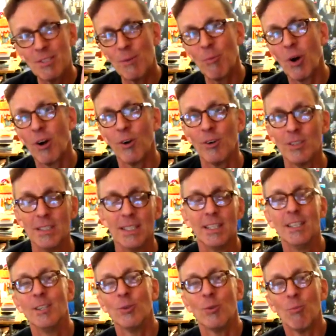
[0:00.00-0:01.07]
tomorrow
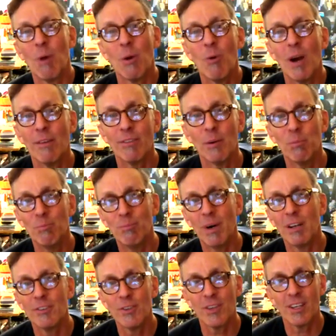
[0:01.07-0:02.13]
with my wife, I'll do